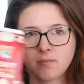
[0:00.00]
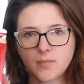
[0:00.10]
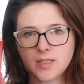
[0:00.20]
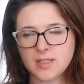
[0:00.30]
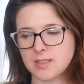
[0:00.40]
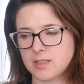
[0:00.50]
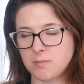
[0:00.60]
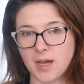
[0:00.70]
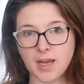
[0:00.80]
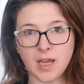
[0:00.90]
this is
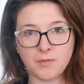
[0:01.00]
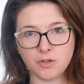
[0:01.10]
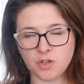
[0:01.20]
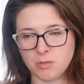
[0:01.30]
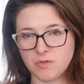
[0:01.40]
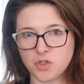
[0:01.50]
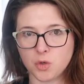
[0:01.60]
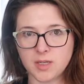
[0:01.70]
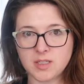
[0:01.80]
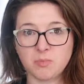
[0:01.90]
my heavy cream of
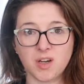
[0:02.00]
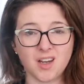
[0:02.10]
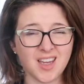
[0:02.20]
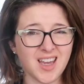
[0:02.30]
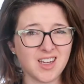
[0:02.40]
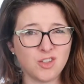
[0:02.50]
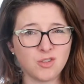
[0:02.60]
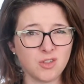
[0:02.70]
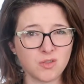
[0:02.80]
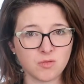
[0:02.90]
choice, but again, you
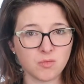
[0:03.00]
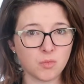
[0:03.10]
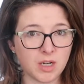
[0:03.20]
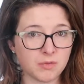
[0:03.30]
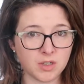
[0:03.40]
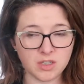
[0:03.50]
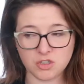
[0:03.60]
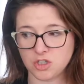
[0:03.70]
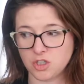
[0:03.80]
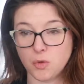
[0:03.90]
can use whatever it
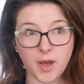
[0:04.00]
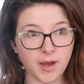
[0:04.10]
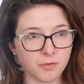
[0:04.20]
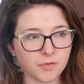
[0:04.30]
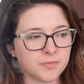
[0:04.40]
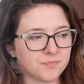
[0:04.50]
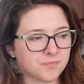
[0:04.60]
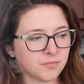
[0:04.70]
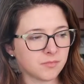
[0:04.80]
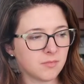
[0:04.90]
is you have.
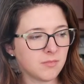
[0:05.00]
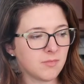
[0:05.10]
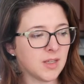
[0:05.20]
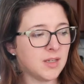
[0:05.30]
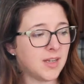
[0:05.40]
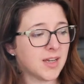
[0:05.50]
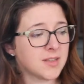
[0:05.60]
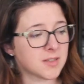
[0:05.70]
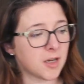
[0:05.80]
Next